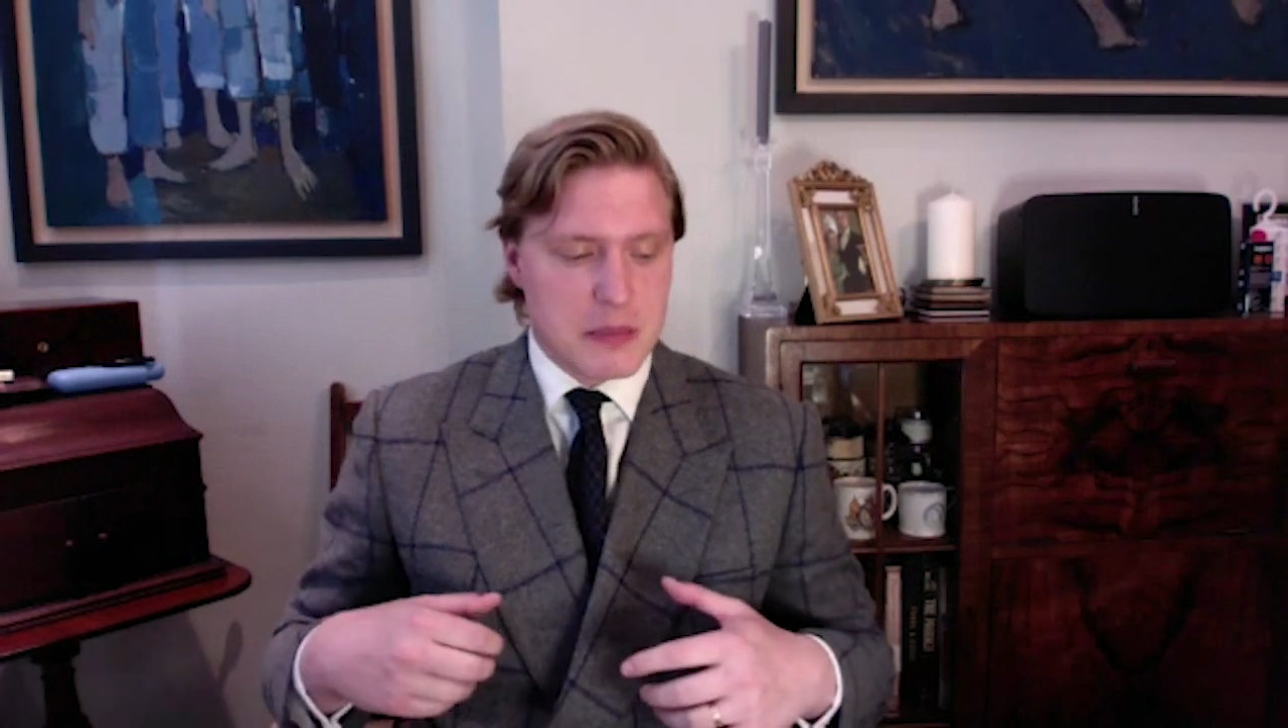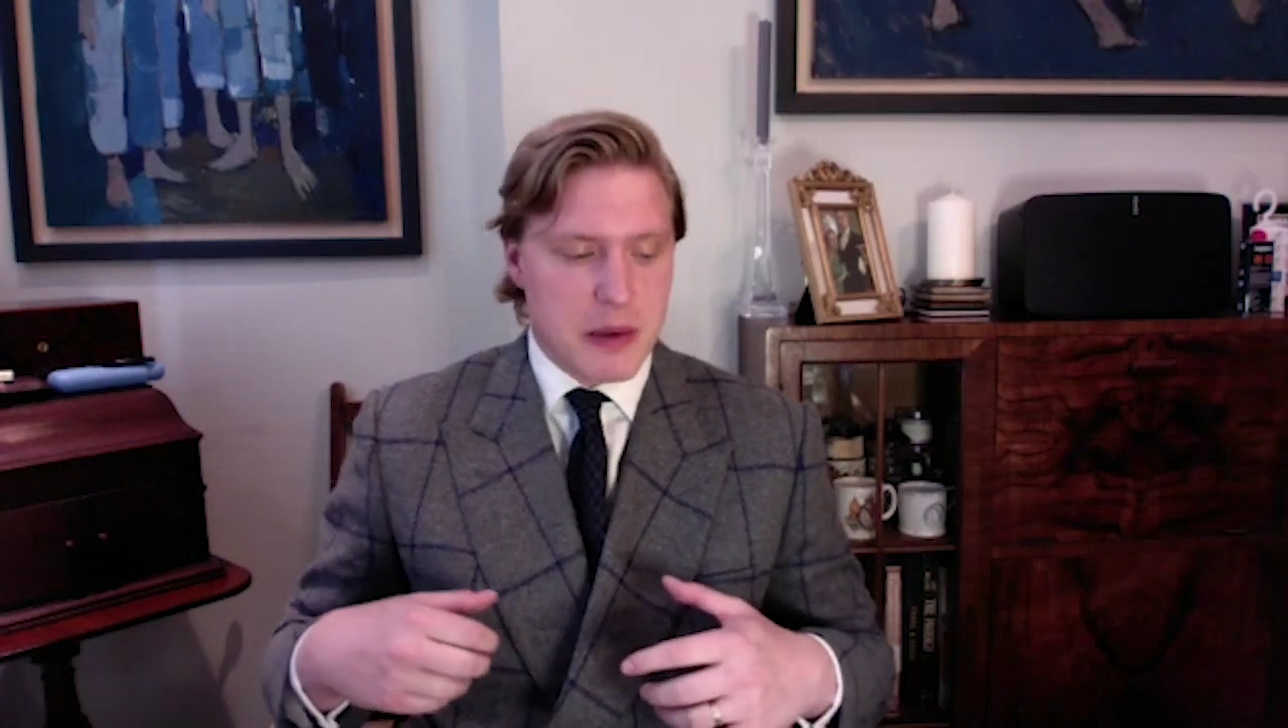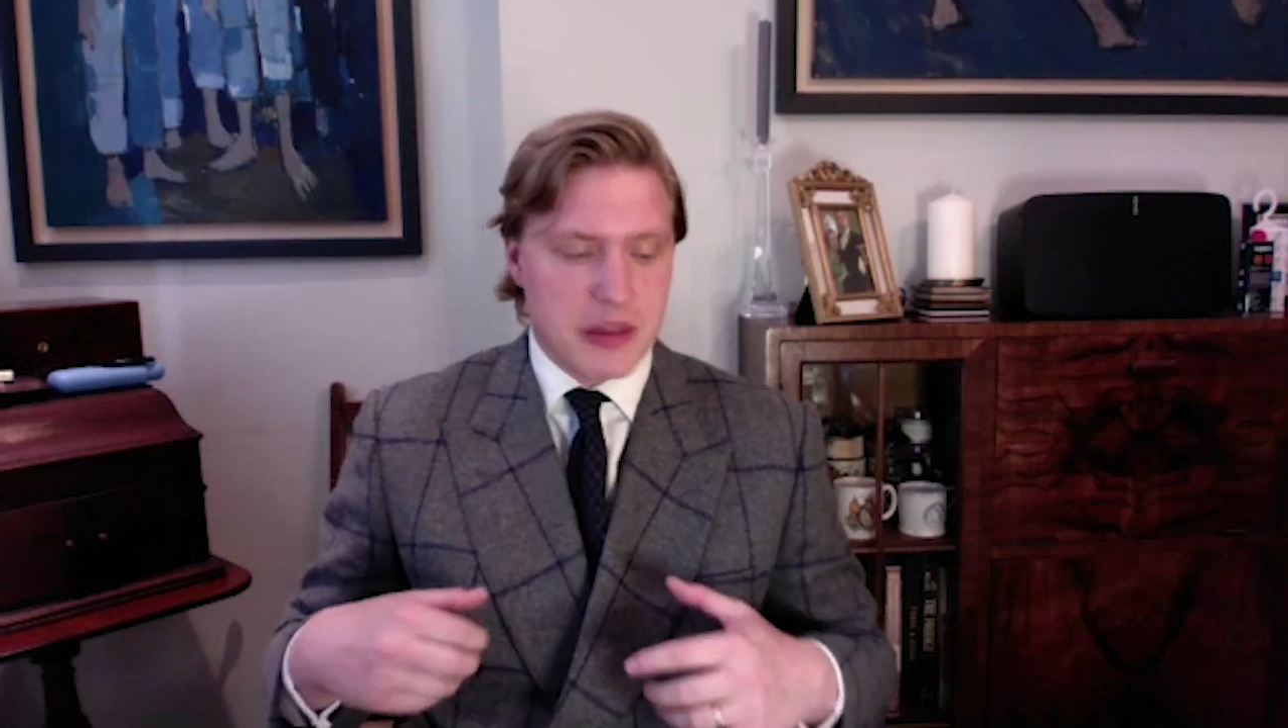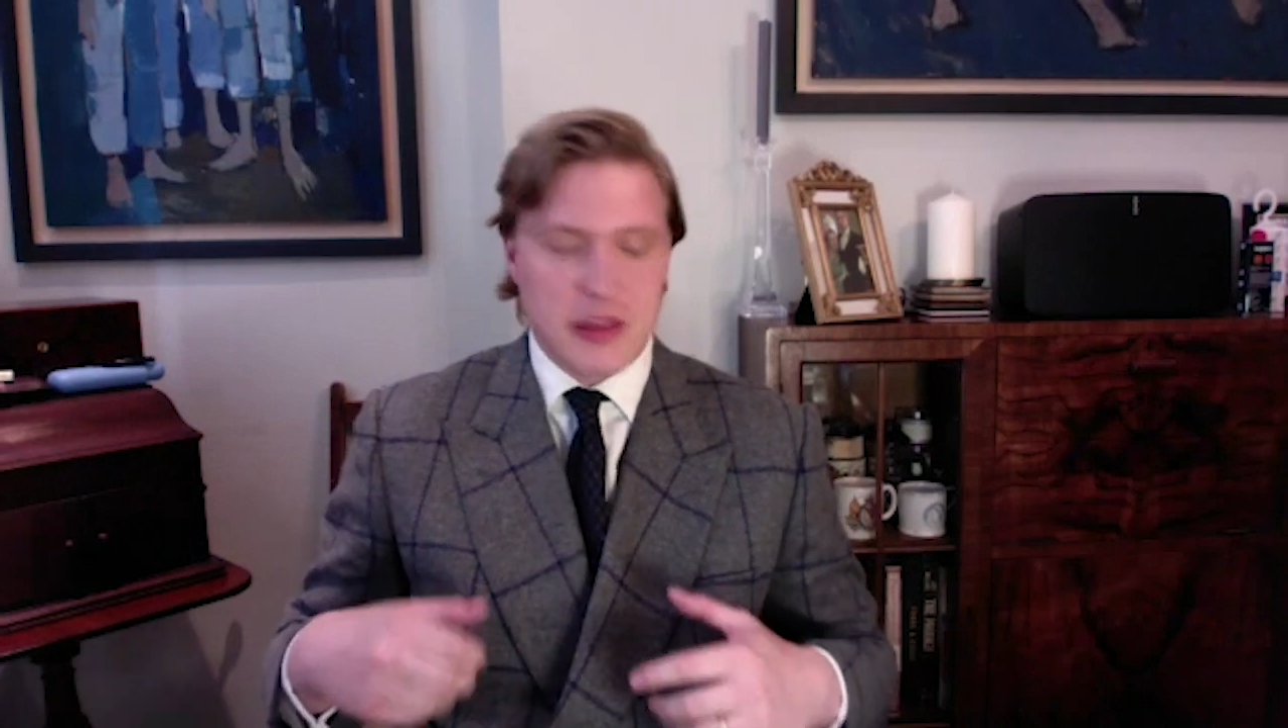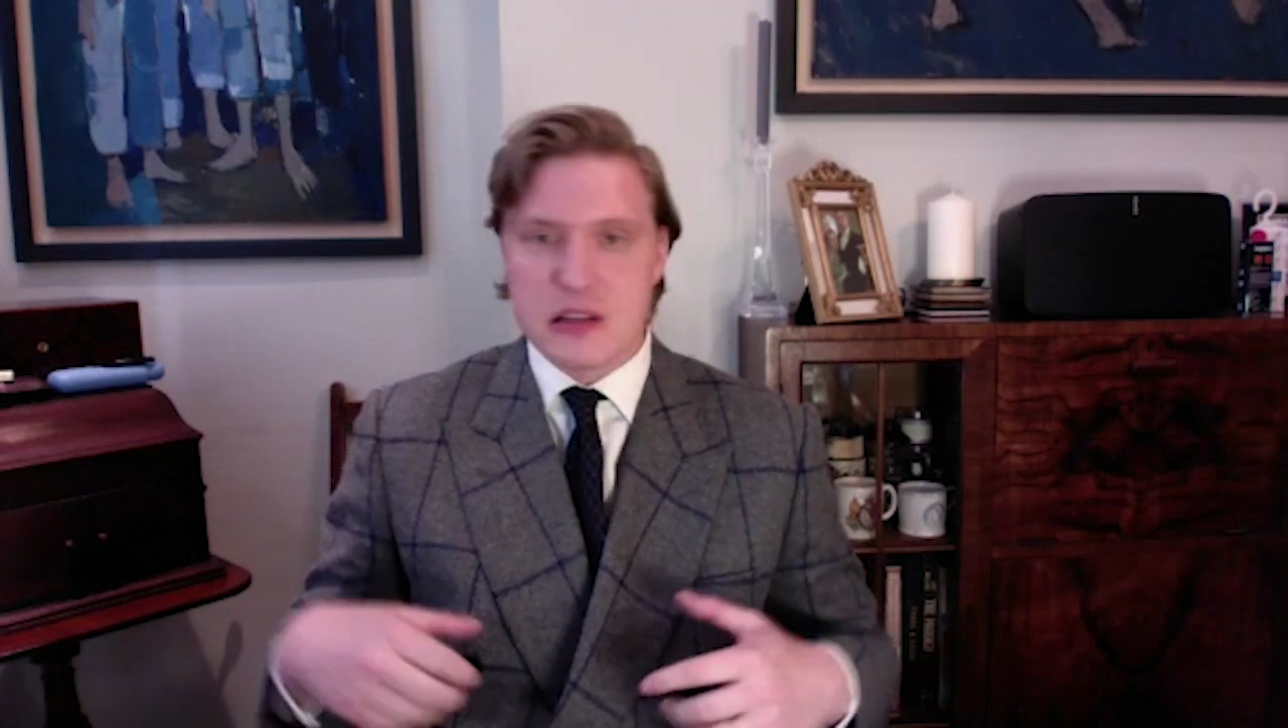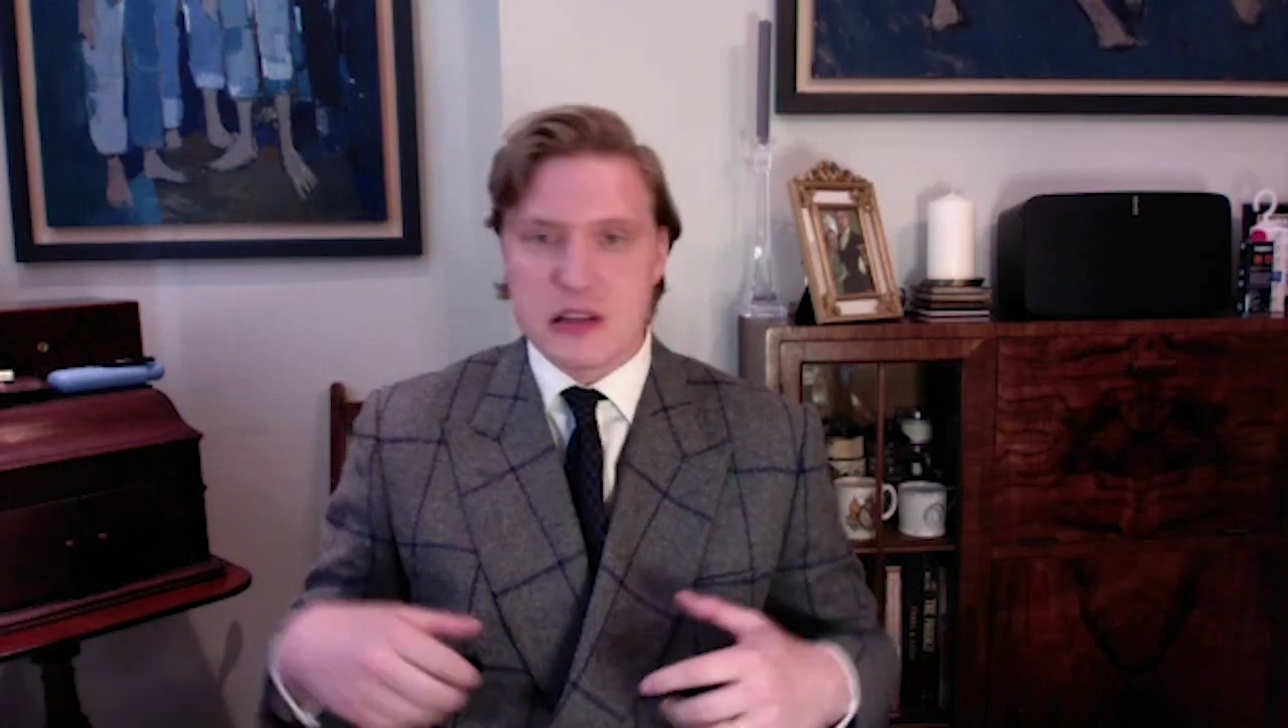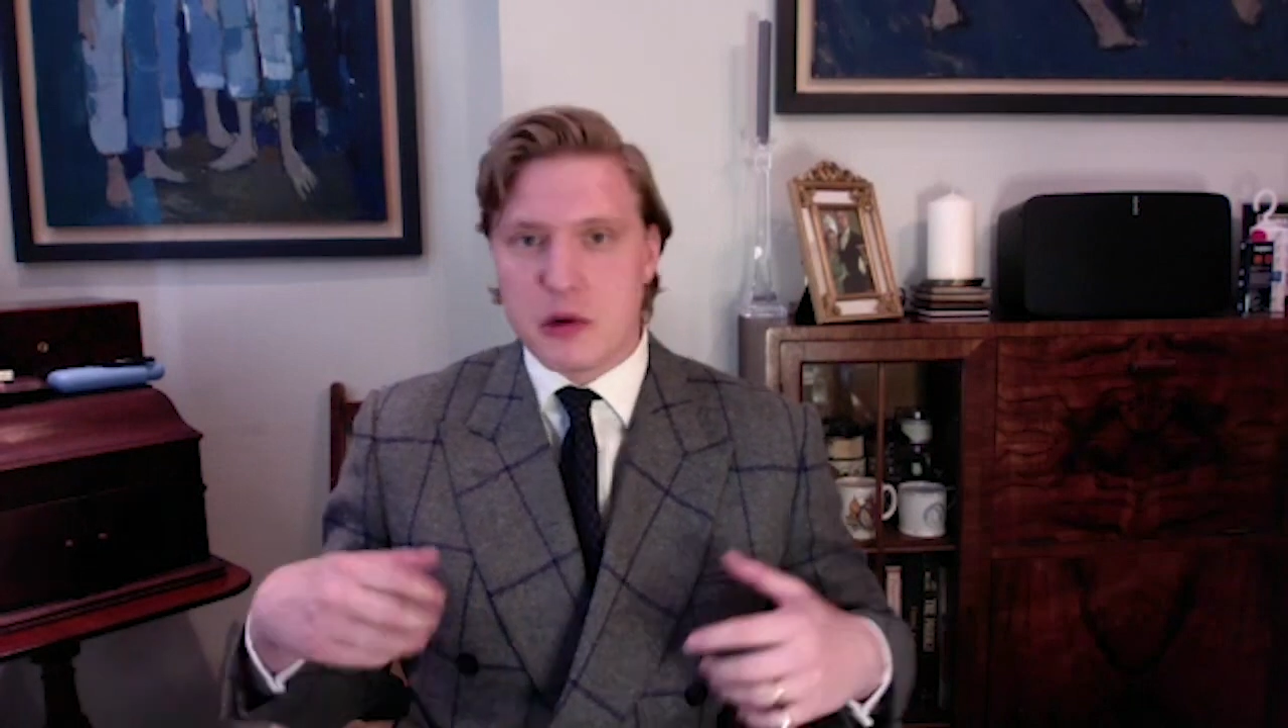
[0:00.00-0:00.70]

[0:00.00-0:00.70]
buy things in